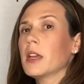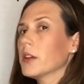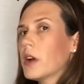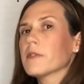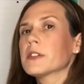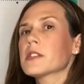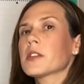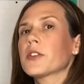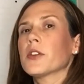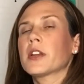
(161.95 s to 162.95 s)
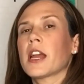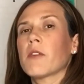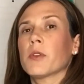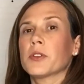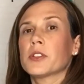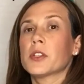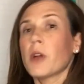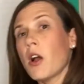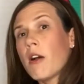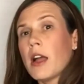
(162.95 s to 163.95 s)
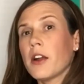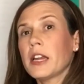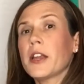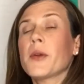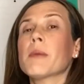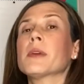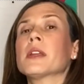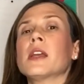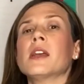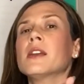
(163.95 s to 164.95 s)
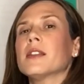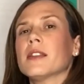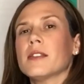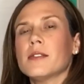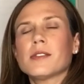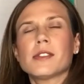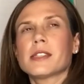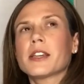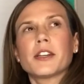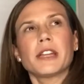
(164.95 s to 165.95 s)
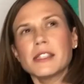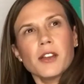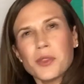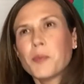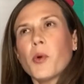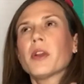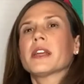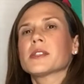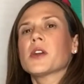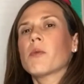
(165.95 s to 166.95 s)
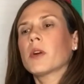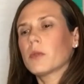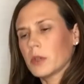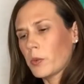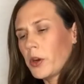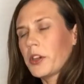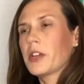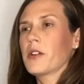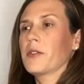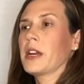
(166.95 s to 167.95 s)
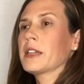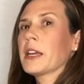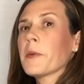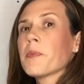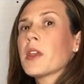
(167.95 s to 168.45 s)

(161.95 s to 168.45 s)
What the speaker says: Now obviously you're going to have 1 or 2, oh, I already know it, but just say, that's not the point. That's not what we're working on right now.